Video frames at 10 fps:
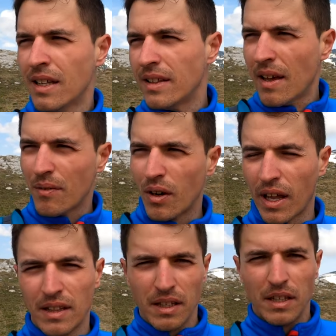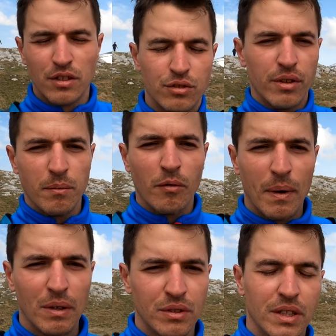never-ending stream of
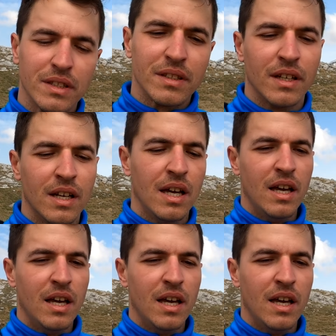mountains.